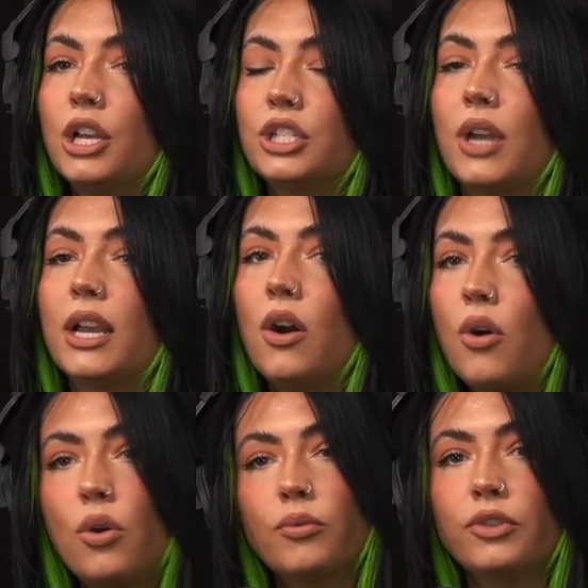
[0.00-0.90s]
So I go
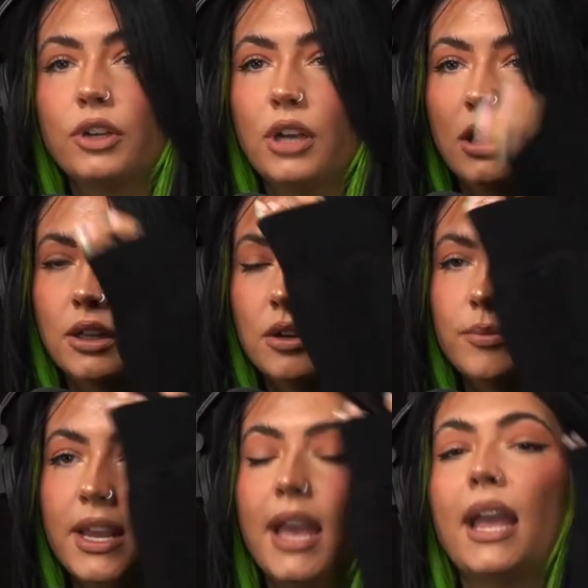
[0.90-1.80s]
home for a little
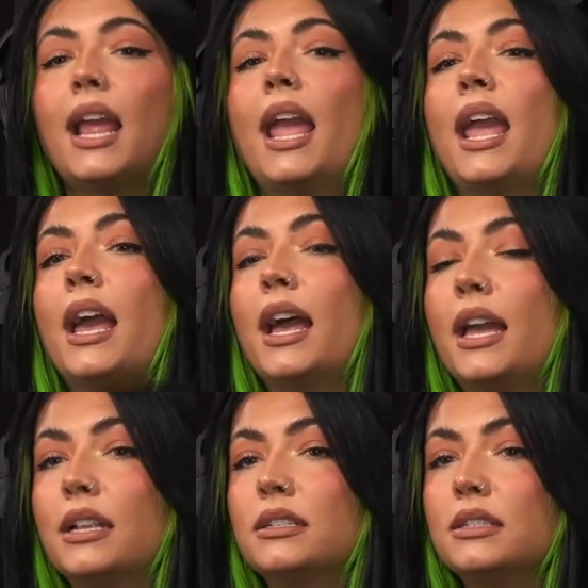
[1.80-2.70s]
bit
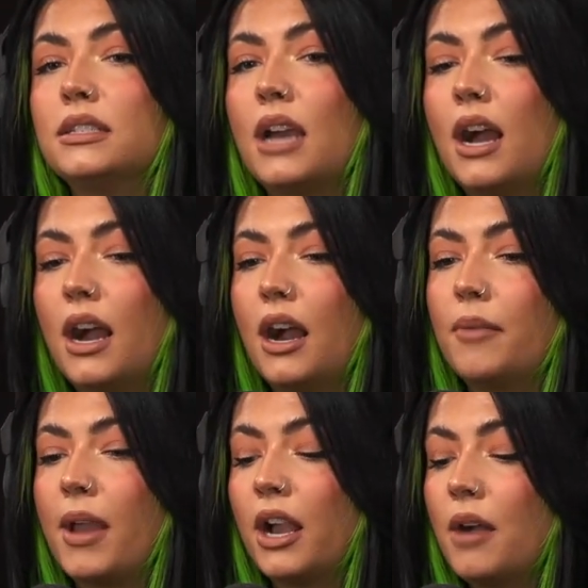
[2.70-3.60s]
and
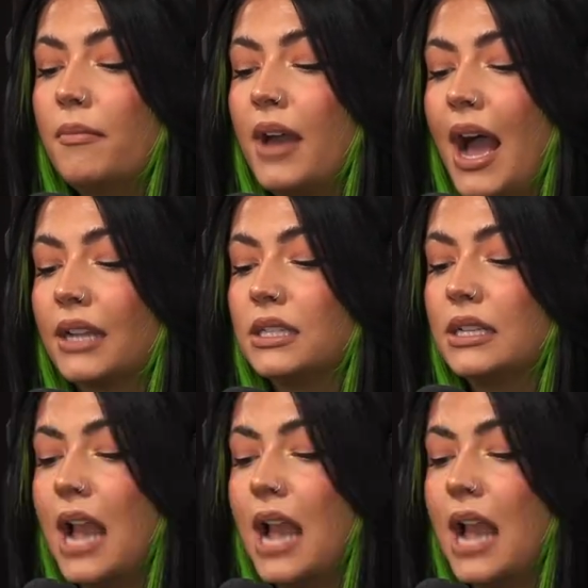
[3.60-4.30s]
I come back to